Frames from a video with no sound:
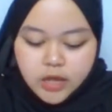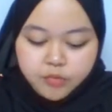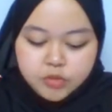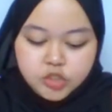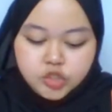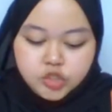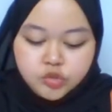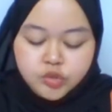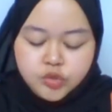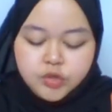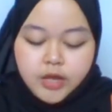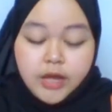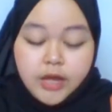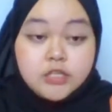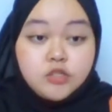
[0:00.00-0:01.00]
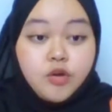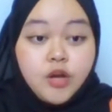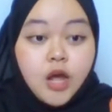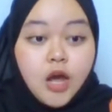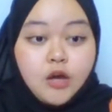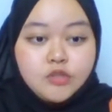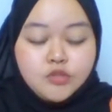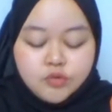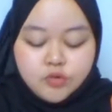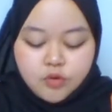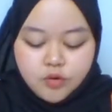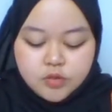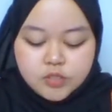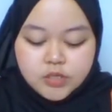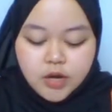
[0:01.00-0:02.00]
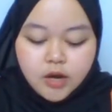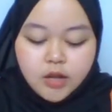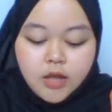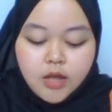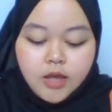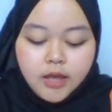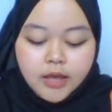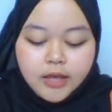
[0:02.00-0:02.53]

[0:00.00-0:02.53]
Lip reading: will show you guys on how to construct an